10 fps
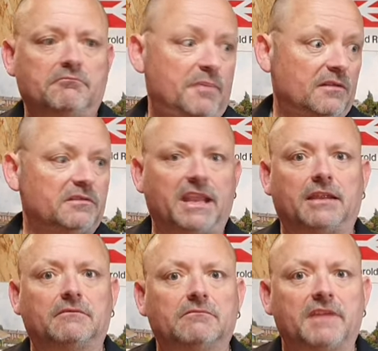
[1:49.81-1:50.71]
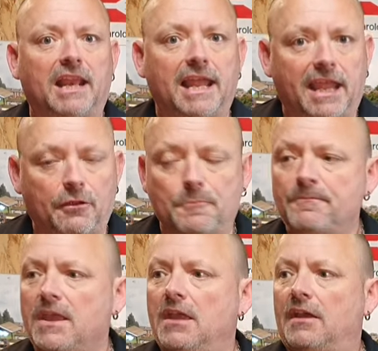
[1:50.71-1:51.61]
building the layout
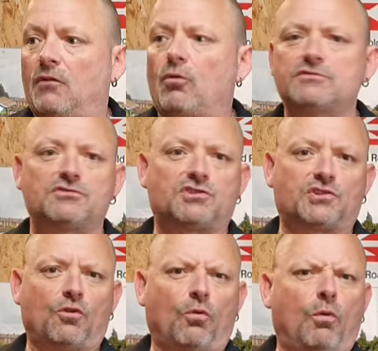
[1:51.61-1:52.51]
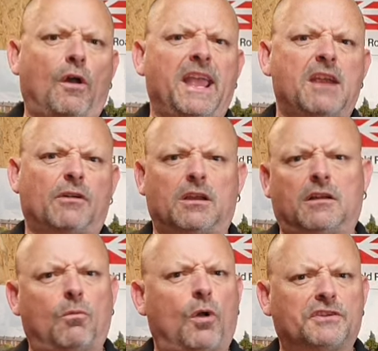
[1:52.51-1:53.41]
and I wasn't sure what
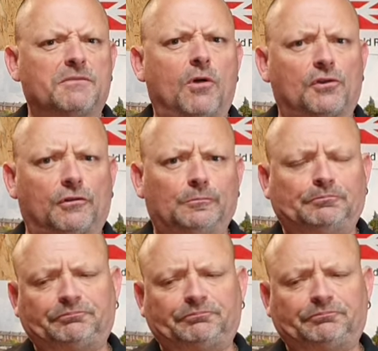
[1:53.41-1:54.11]
era I wanted to model.